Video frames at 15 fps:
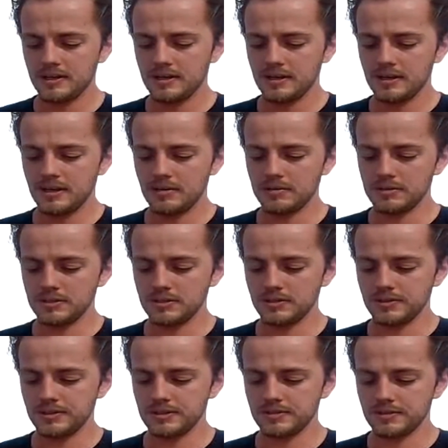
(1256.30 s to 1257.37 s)
I'm just doing this
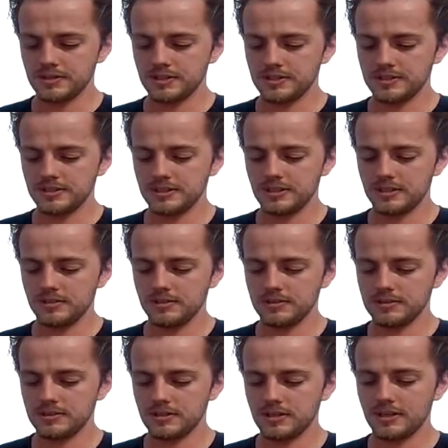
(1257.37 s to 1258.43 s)
for shits and giggles,
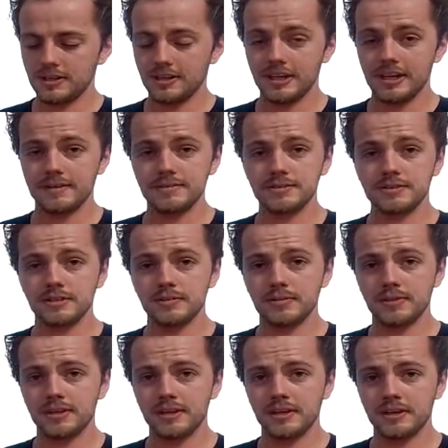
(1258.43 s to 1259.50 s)
the live stream thing.
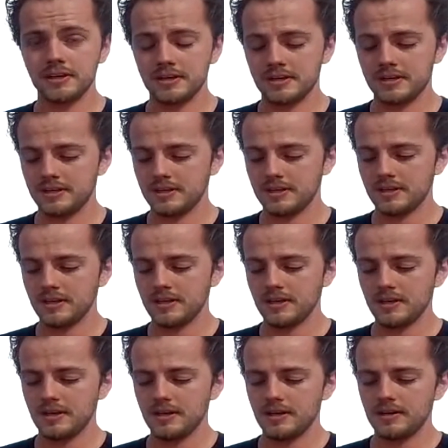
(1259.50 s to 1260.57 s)

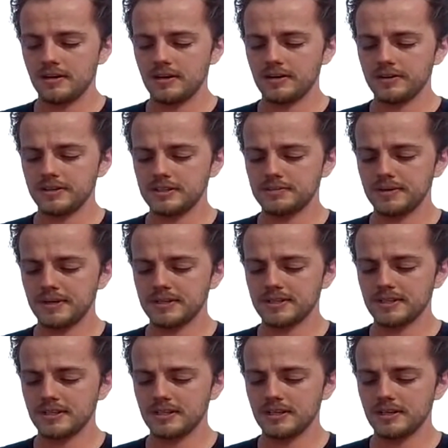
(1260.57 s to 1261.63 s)
Not really expecting to
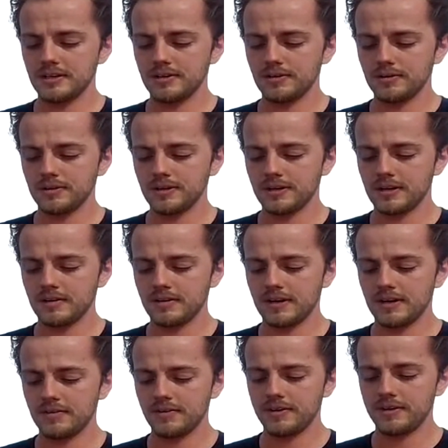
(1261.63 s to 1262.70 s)
get a whole lot out of it.